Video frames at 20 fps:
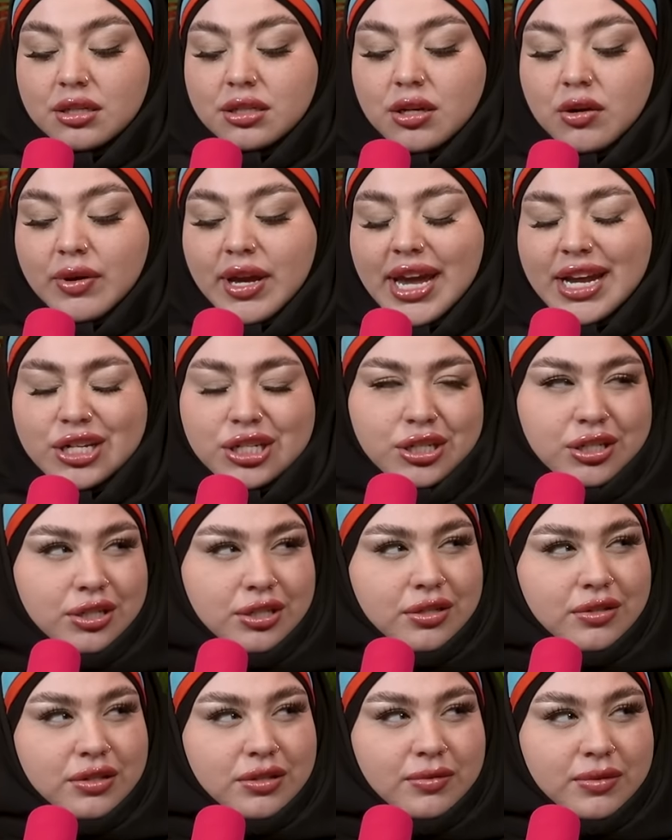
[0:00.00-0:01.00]
So mm-hmm. each
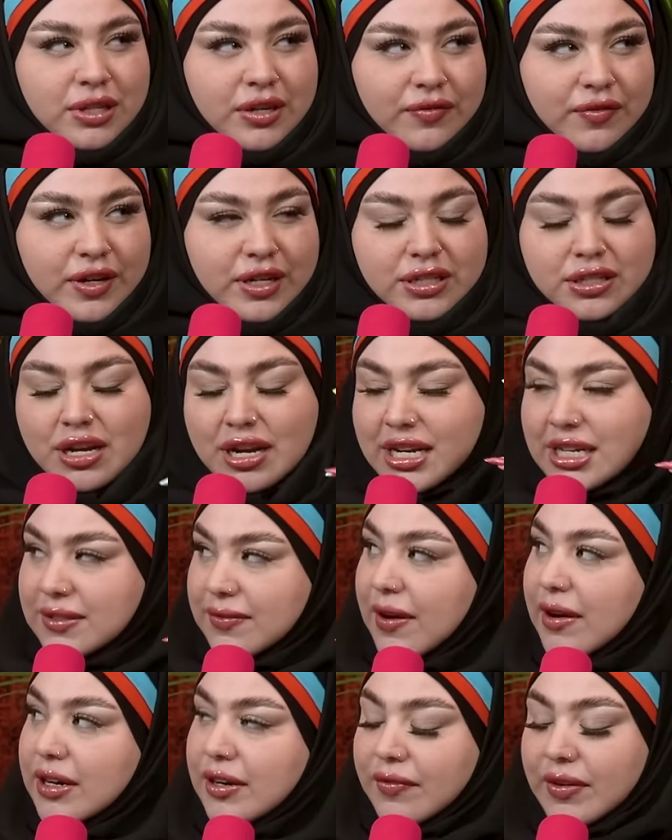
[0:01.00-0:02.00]
different studies
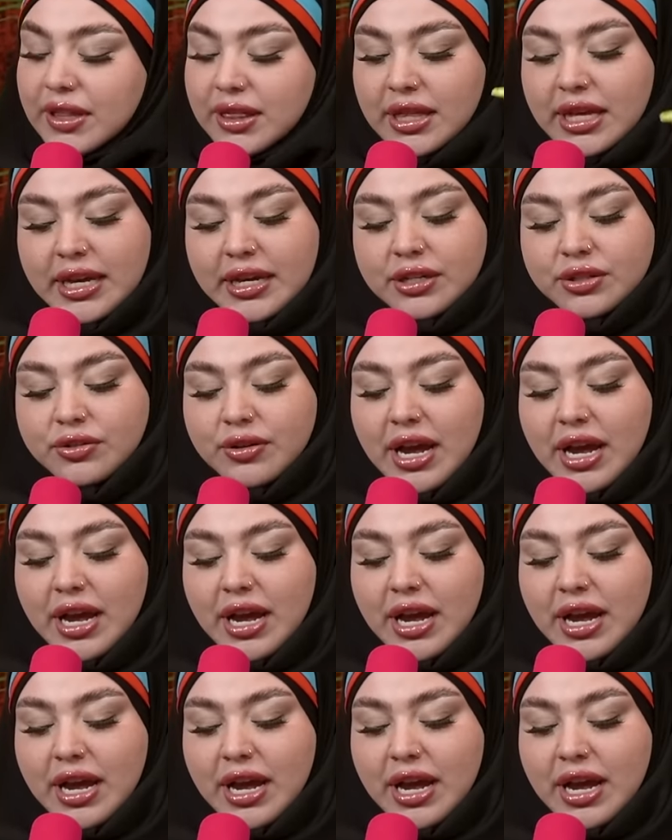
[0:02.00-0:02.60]
found different things,